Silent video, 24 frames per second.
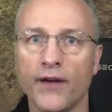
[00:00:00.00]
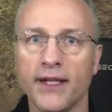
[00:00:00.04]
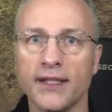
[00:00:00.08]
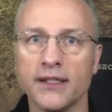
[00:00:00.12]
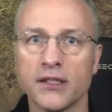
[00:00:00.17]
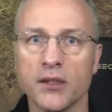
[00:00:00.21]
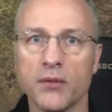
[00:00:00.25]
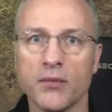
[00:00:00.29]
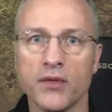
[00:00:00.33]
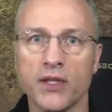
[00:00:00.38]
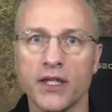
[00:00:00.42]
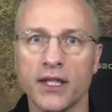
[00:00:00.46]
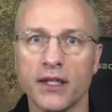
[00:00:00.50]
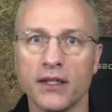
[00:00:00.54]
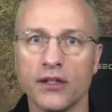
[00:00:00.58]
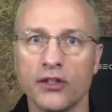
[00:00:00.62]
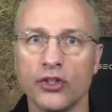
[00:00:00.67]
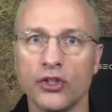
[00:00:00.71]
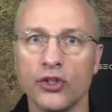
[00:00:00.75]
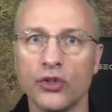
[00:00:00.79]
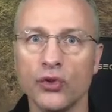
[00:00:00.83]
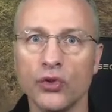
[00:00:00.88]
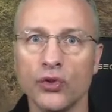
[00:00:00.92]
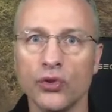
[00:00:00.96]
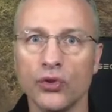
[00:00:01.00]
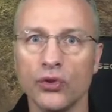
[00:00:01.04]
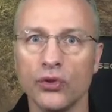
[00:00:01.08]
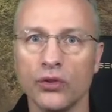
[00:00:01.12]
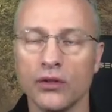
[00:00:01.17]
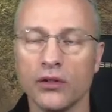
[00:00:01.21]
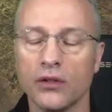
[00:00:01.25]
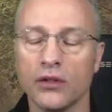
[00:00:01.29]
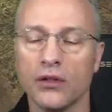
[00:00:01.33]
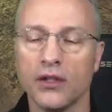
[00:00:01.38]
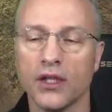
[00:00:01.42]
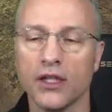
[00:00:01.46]
something to do
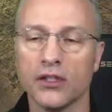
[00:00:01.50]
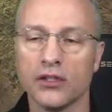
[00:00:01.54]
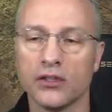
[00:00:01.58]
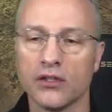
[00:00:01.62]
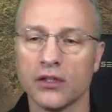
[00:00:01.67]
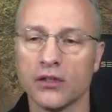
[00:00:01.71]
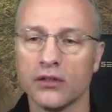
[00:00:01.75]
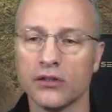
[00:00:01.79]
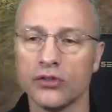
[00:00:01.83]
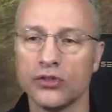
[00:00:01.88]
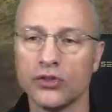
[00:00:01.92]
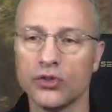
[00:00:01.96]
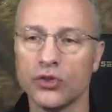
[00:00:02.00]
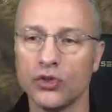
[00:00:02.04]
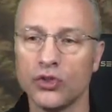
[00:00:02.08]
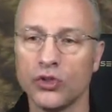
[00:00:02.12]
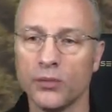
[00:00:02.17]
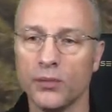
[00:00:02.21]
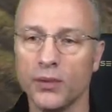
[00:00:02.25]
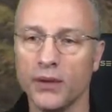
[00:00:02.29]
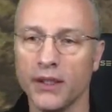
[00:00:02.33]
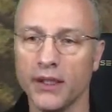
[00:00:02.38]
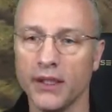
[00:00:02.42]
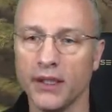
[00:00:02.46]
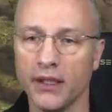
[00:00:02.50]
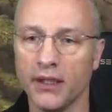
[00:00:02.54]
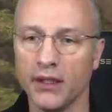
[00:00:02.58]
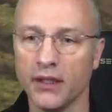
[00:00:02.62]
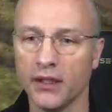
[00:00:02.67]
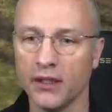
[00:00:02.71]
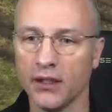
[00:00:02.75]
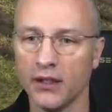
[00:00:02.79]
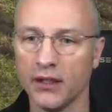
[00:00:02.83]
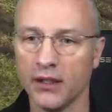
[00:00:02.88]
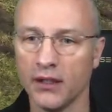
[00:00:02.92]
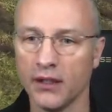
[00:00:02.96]
that's suitably
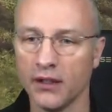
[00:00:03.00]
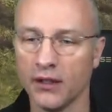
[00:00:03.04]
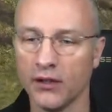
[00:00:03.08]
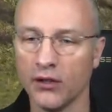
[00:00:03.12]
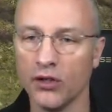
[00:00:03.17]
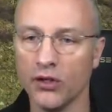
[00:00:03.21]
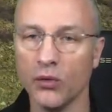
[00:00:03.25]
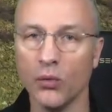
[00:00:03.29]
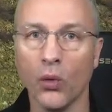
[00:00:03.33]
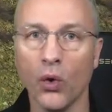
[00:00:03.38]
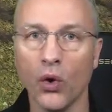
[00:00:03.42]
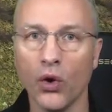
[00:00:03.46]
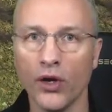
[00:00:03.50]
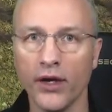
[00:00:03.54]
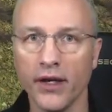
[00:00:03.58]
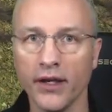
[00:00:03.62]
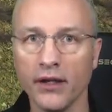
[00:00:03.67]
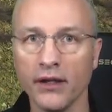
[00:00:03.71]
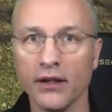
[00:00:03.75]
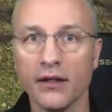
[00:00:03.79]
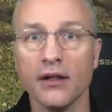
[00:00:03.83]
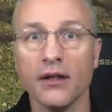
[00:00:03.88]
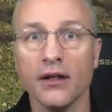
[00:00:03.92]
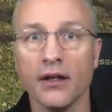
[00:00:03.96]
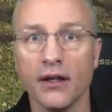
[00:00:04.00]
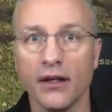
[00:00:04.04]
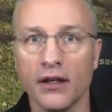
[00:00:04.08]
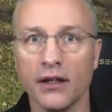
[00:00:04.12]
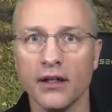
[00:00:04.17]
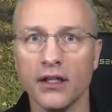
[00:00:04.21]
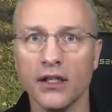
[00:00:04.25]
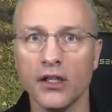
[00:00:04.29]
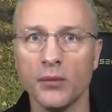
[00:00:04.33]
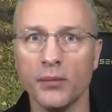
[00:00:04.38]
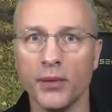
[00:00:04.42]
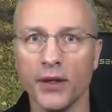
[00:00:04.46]
rewarding,
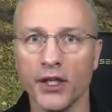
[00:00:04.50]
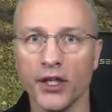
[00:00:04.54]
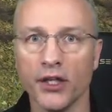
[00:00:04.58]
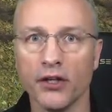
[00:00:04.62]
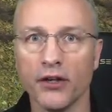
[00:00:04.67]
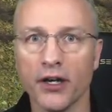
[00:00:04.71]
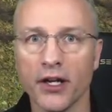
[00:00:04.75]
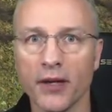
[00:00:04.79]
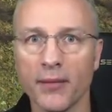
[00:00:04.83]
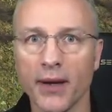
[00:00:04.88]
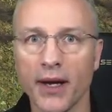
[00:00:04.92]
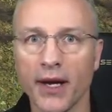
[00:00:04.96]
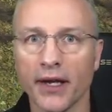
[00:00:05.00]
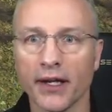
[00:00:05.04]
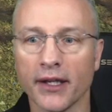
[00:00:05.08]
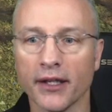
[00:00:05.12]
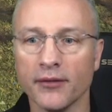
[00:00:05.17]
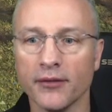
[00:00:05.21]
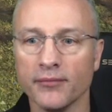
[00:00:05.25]
and I'll bring you right back.